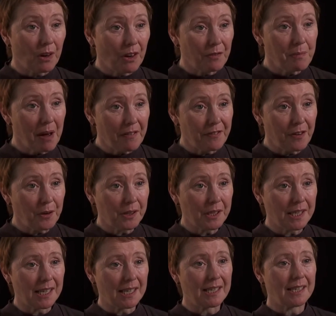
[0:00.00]
one of my
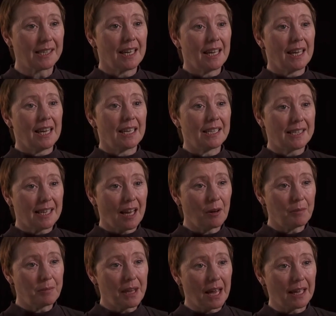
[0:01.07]
focuses is to
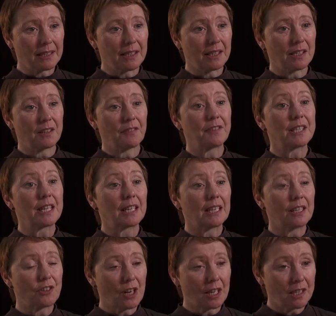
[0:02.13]
help the actors to physically
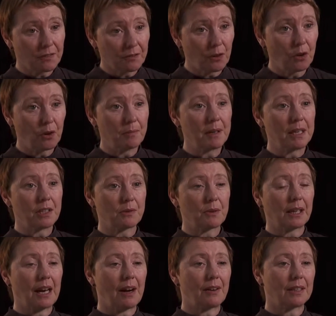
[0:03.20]
transform into a
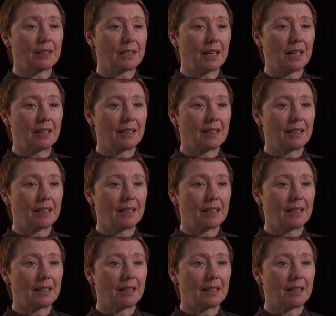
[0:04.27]
character.